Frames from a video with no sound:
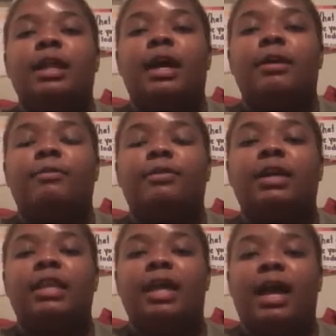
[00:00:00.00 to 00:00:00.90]
Like
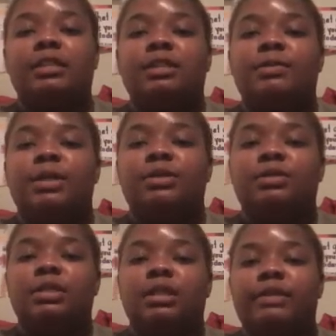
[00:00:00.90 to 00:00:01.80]
at the house that we
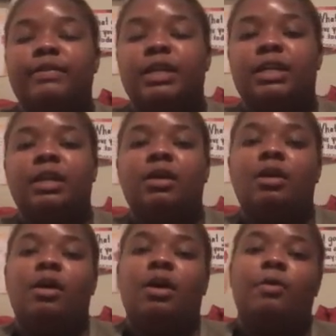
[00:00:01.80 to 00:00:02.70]
used to live in,
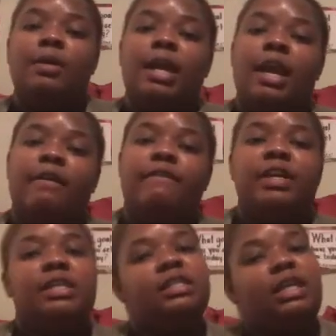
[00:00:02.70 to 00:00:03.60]
we had a
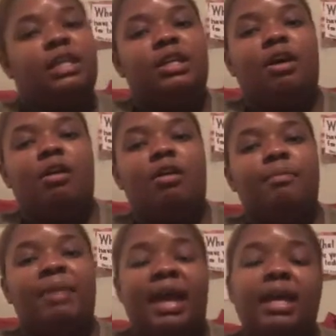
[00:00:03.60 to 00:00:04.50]
fenced in
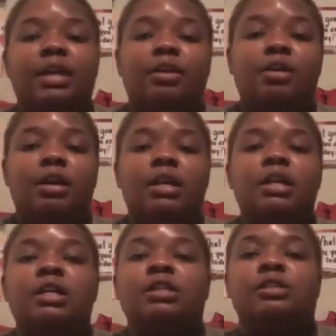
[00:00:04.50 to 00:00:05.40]
backyard,
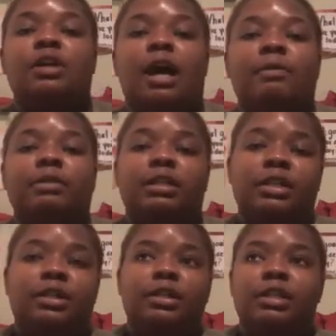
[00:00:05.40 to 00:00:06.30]
so I would
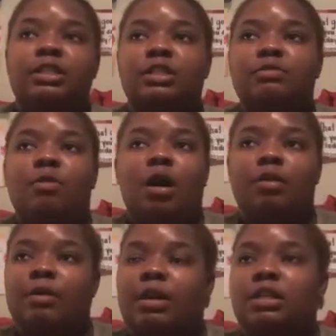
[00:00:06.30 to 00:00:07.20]
literally just walk
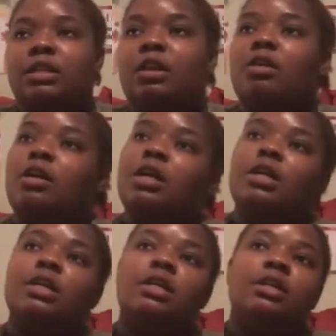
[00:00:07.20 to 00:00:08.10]
around the yard.